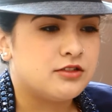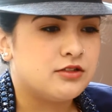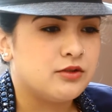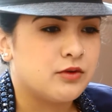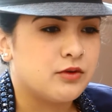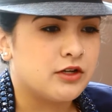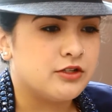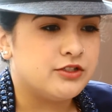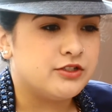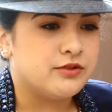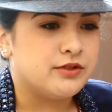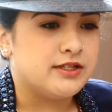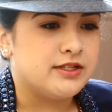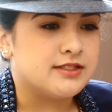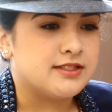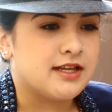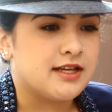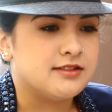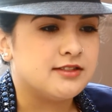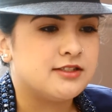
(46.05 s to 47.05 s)
to our
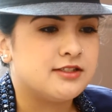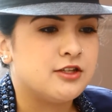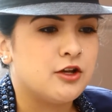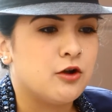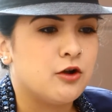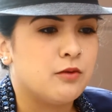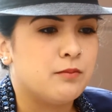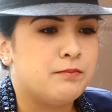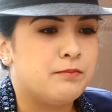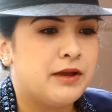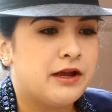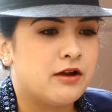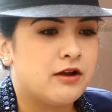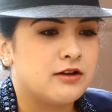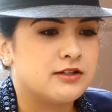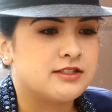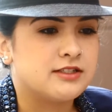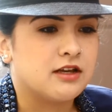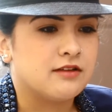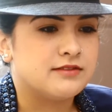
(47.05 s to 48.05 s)
duties and so bear
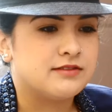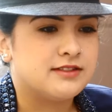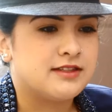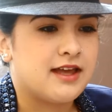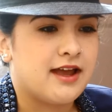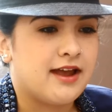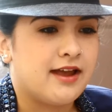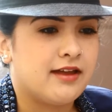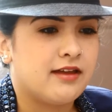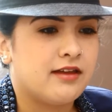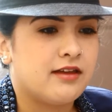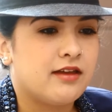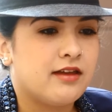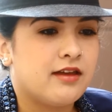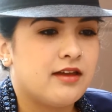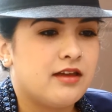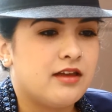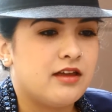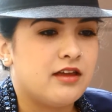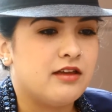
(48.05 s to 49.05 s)
ourselves that
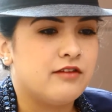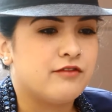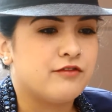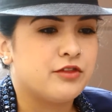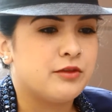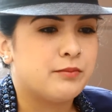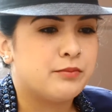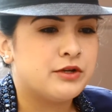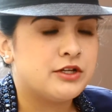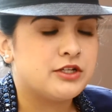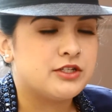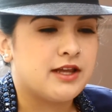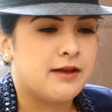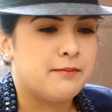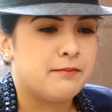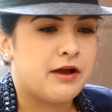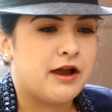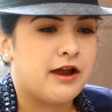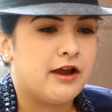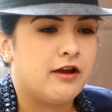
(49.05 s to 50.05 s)
if the British
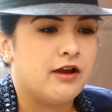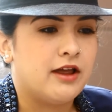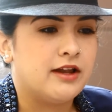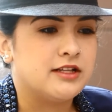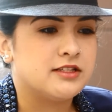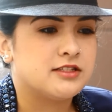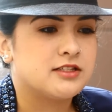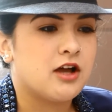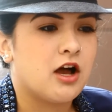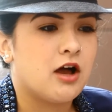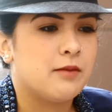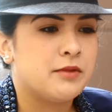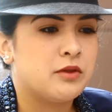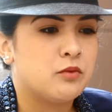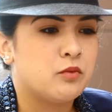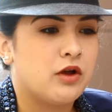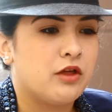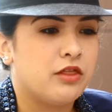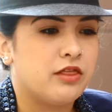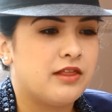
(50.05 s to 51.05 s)
Empire and its
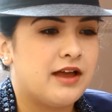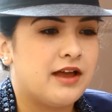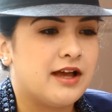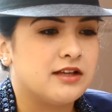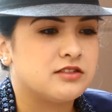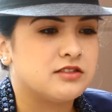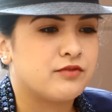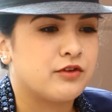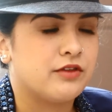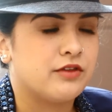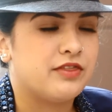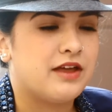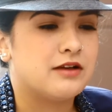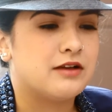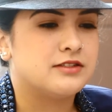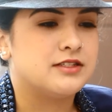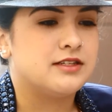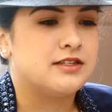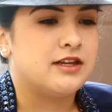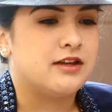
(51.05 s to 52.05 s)
Commonwealth last for a
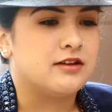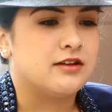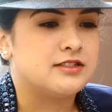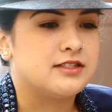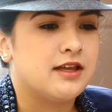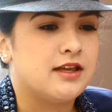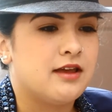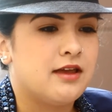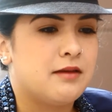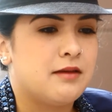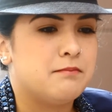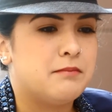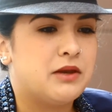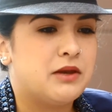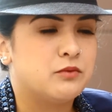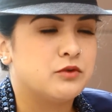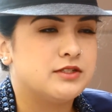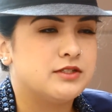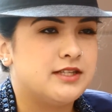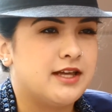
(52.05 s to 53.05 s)
thousand years,
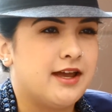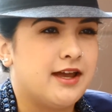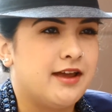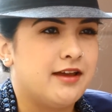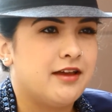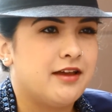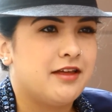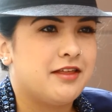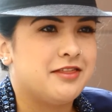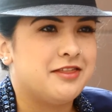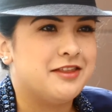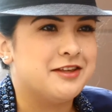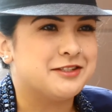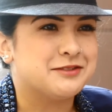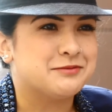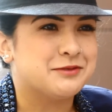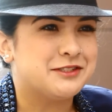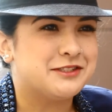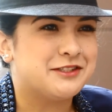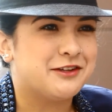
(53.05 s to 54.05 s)
men will say, this
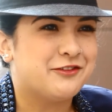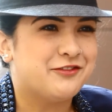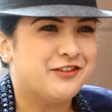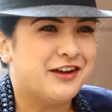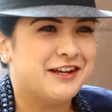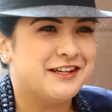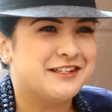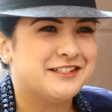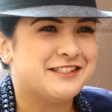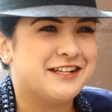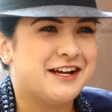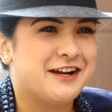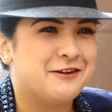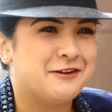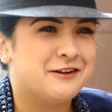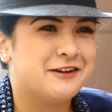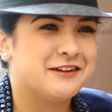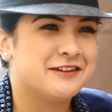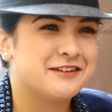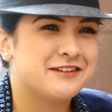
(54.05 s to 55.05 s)
was their finest
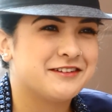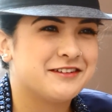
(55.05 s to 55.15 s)
hour.